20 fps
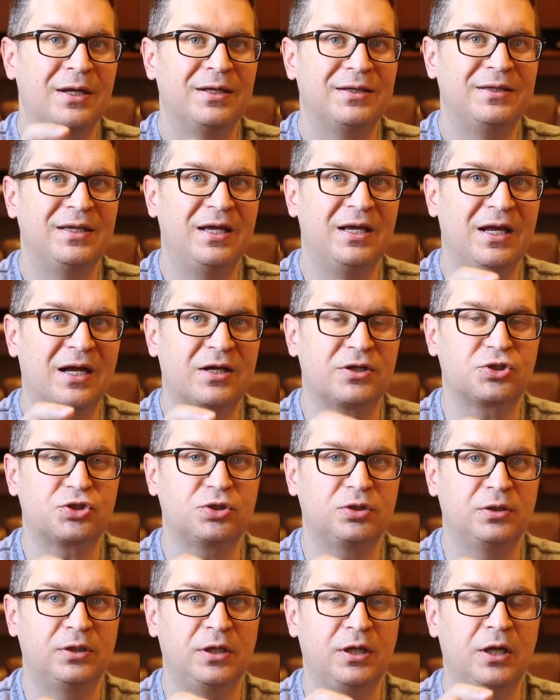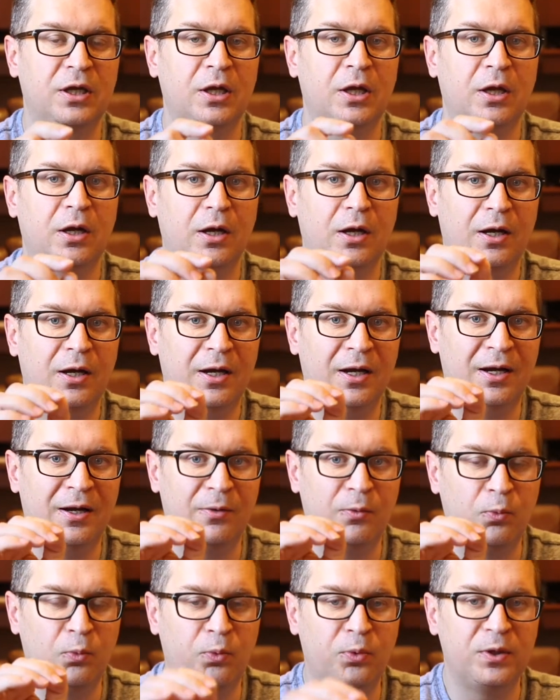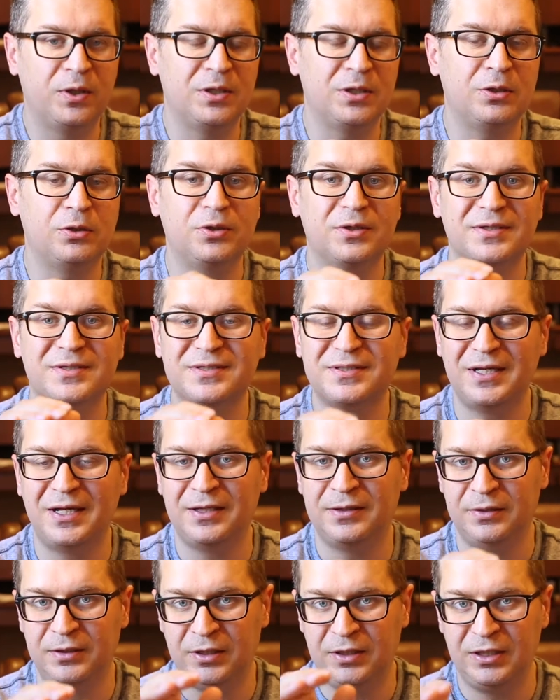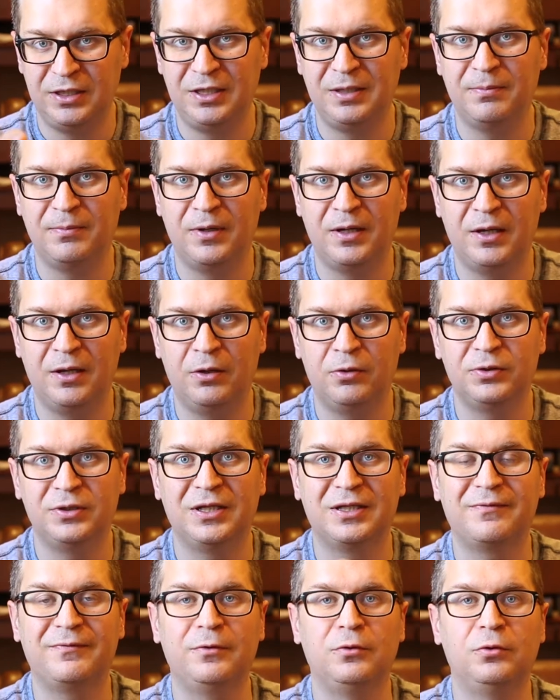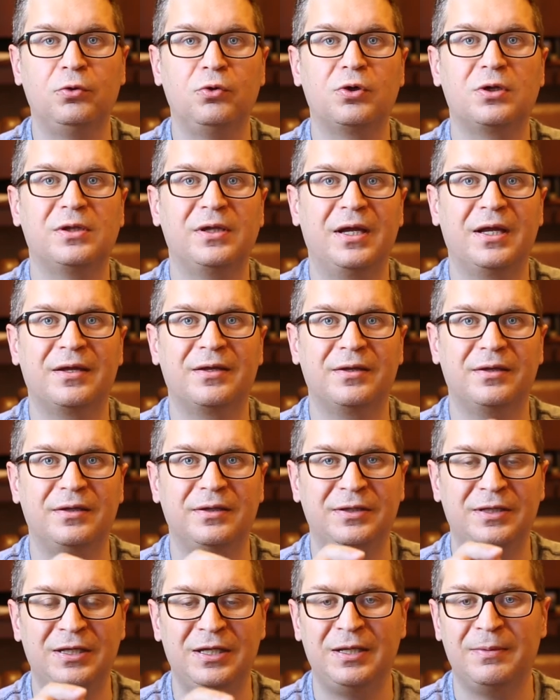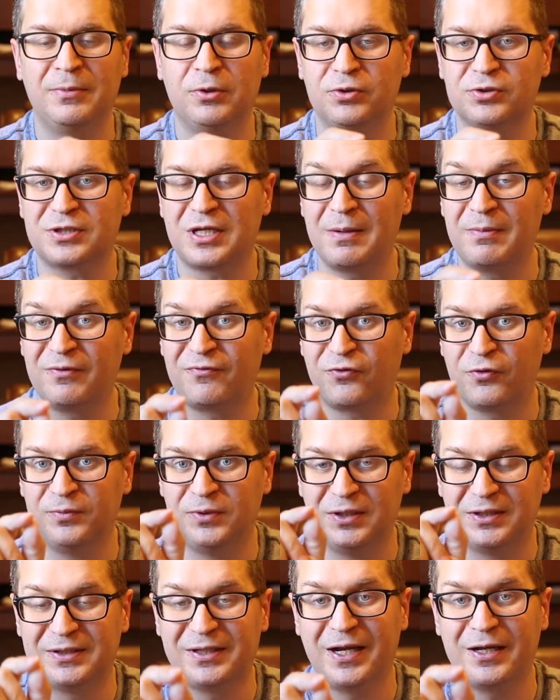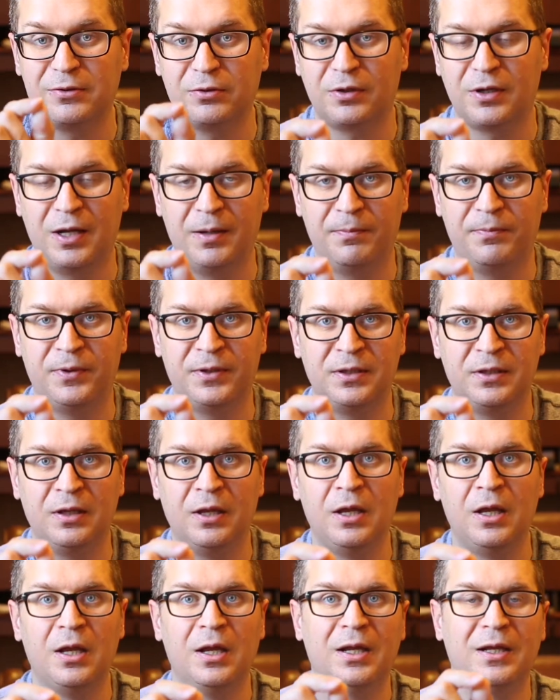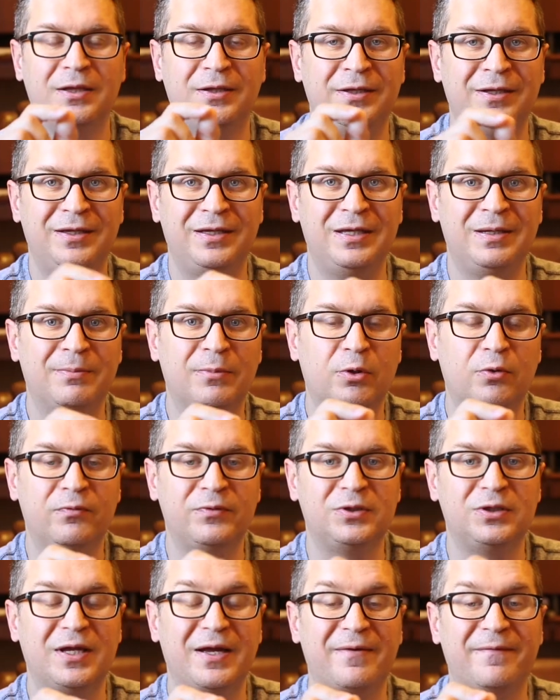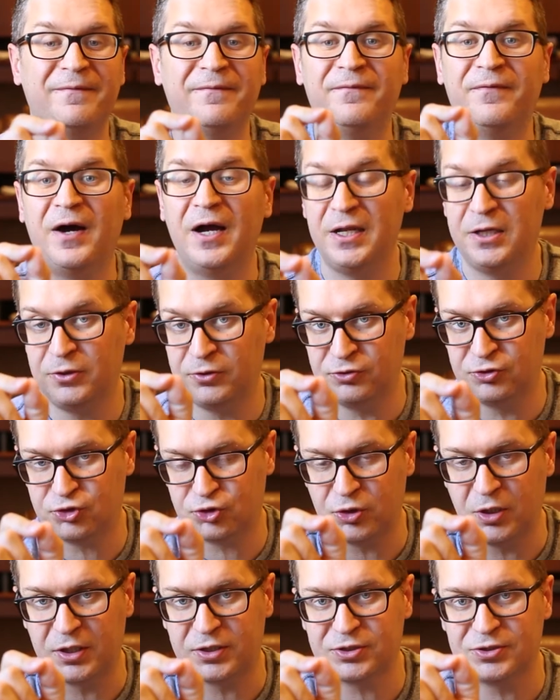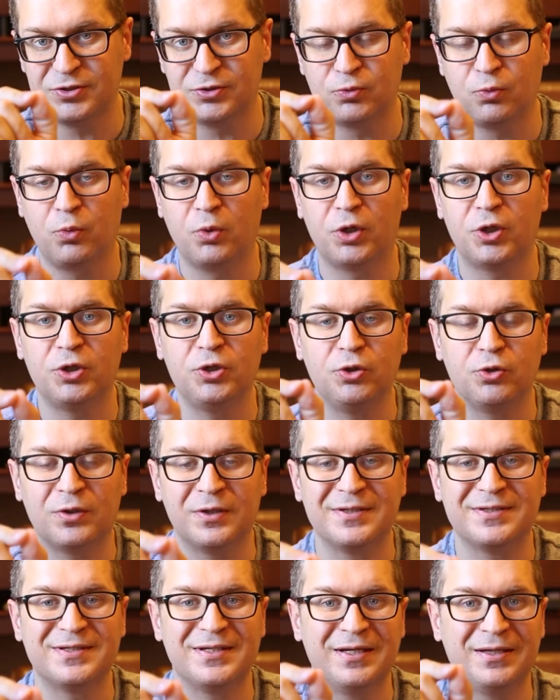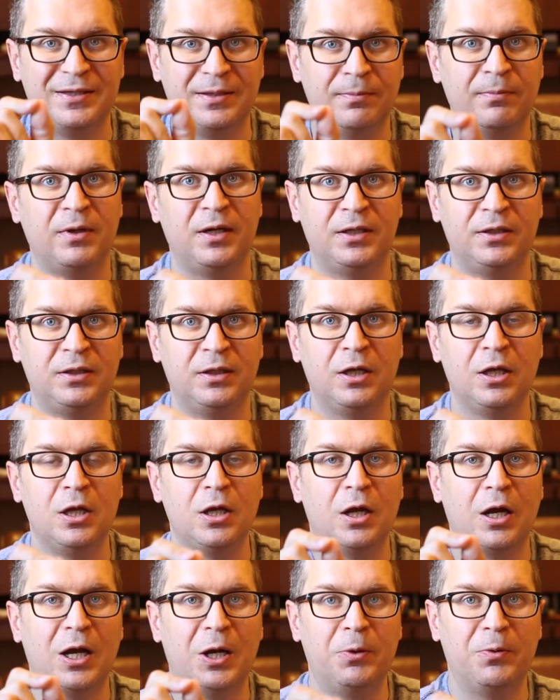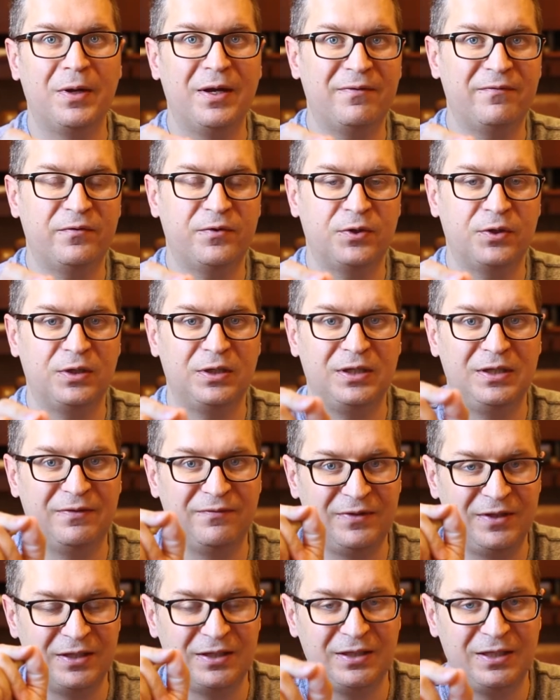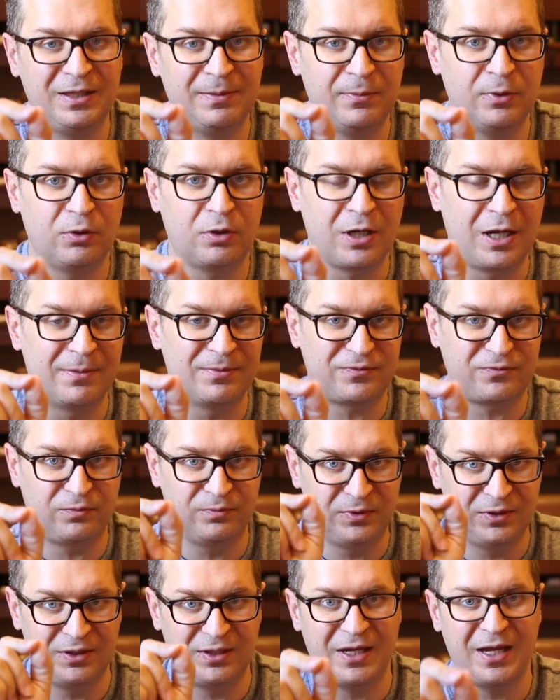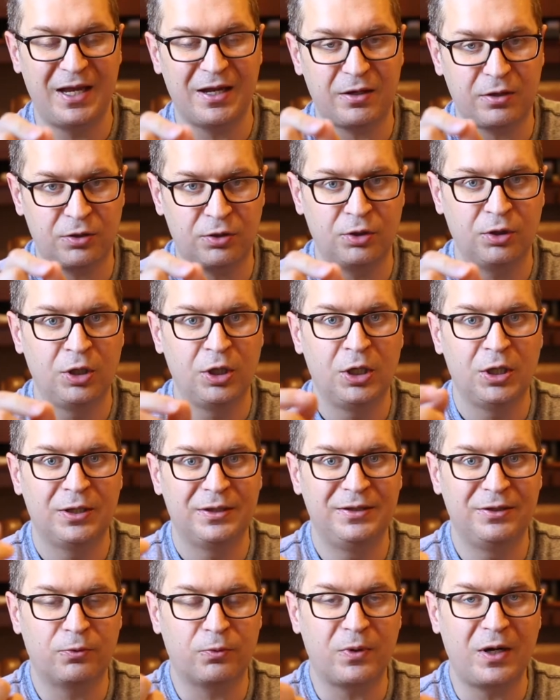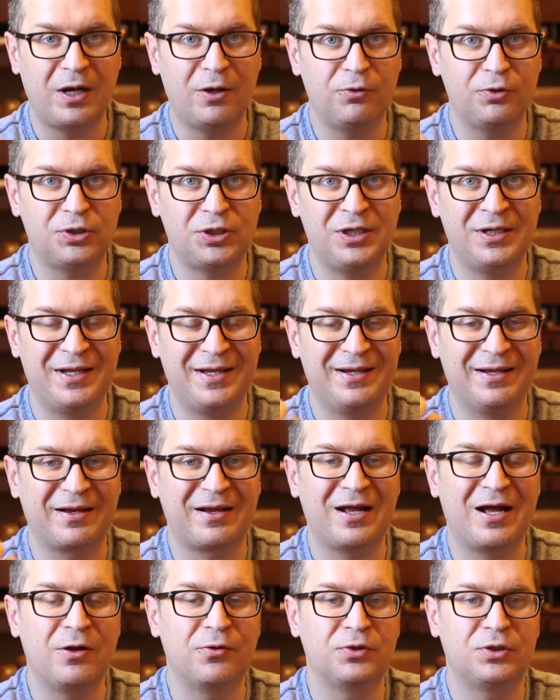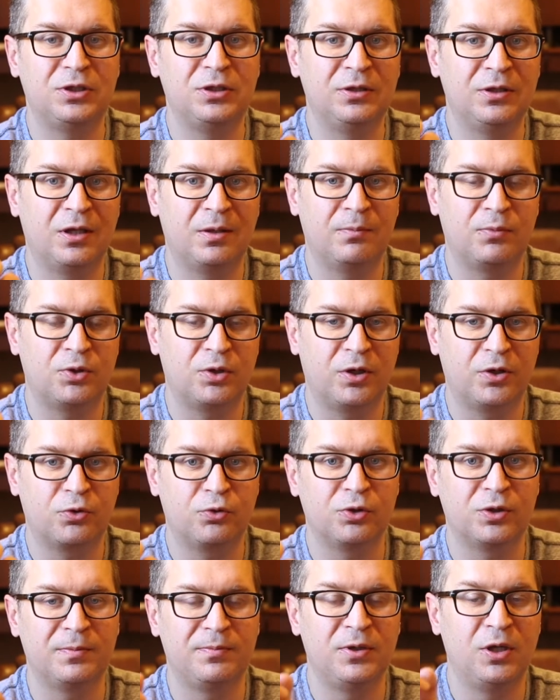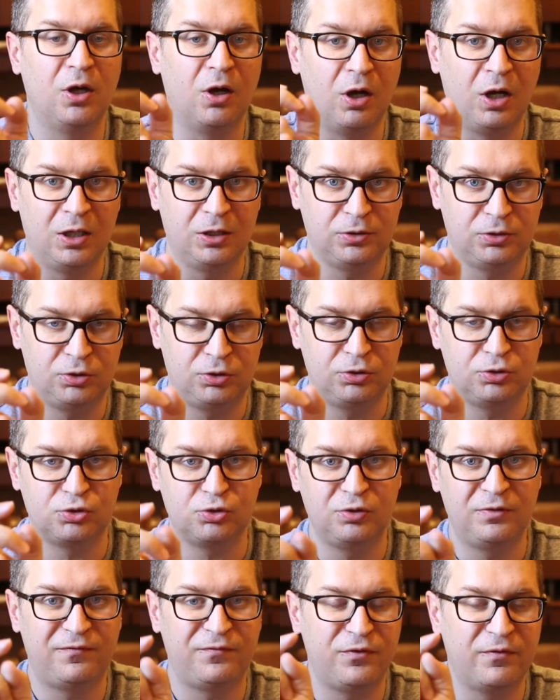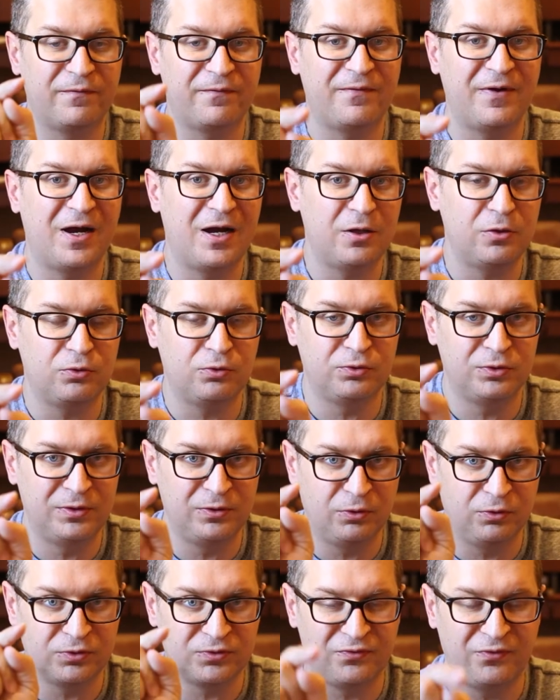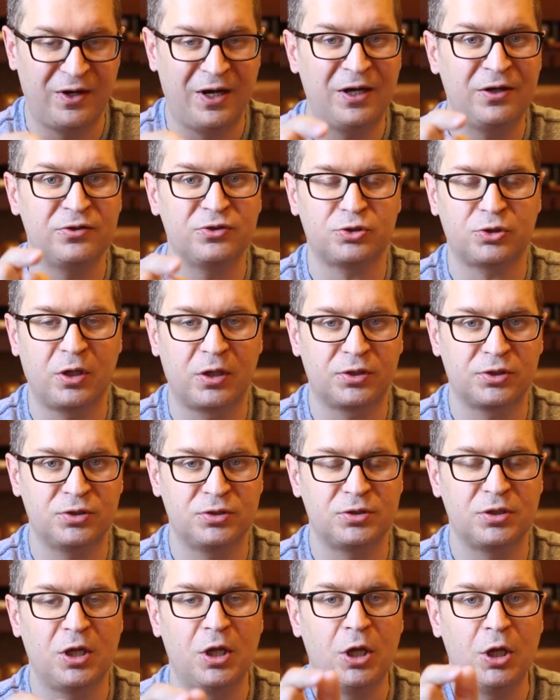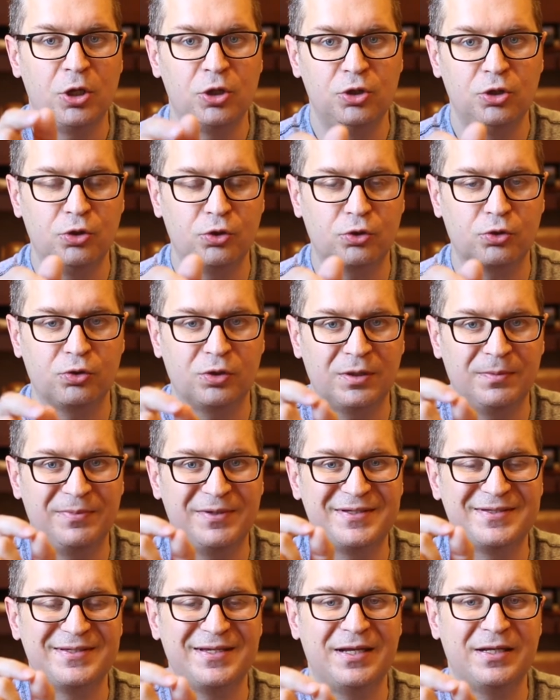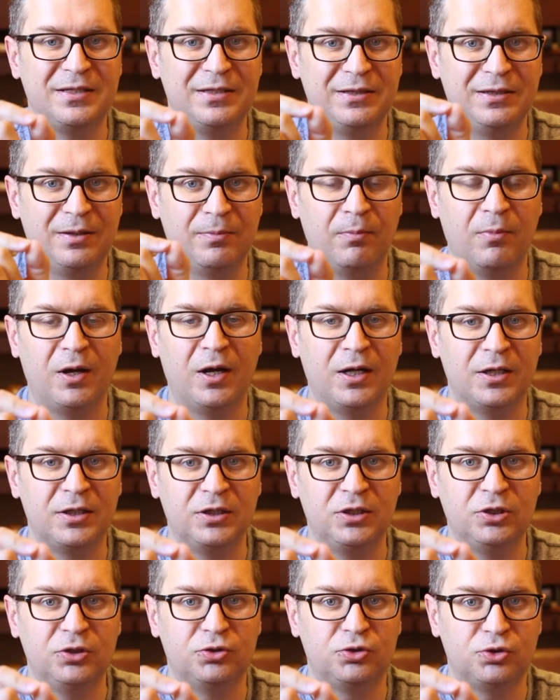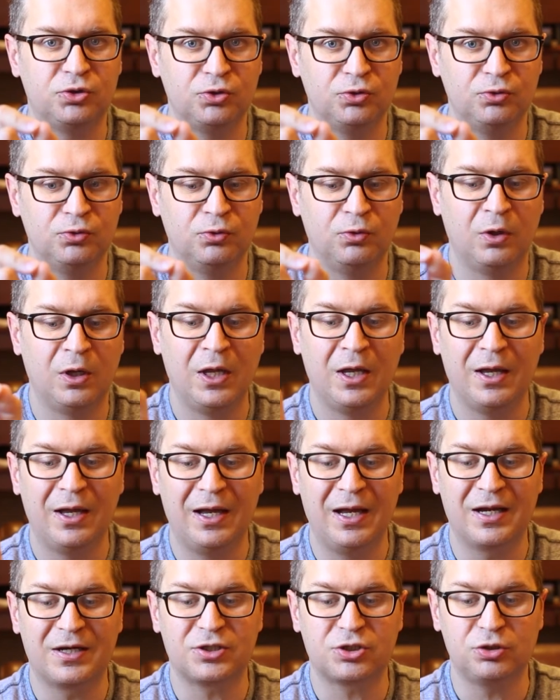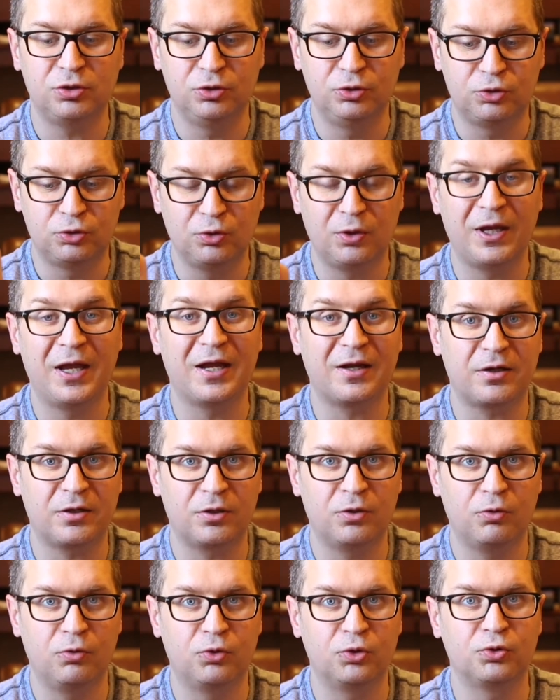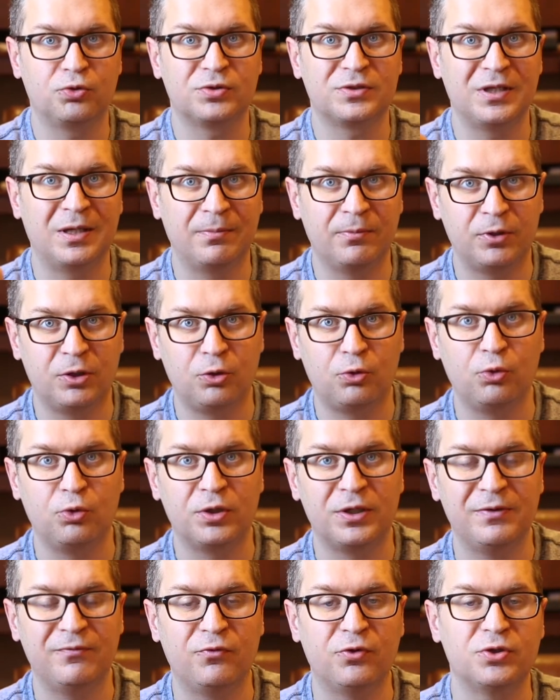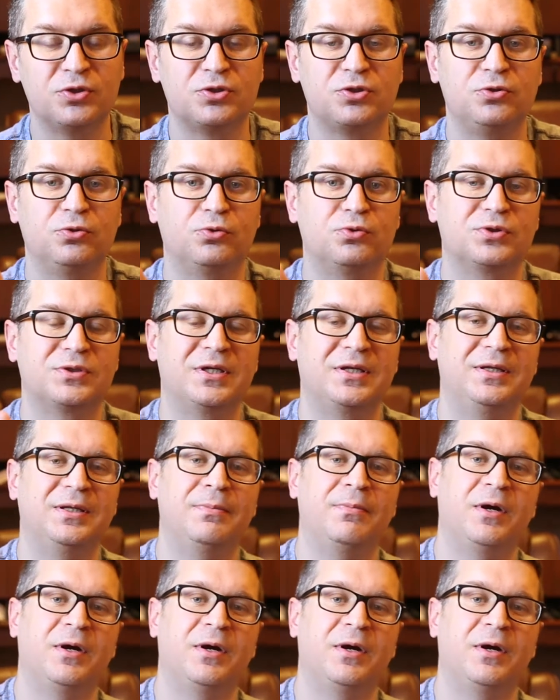they actually uh, will send the email that will look like the email is coming from the title company and the email will have wire instructions where you can send the money. However, if that email comes from the hacker, the routing and accounting number are going to be altered. So if you follow those wire instructions, you're going to be sending the money to actually to hacker or to somebody who he wants you to send the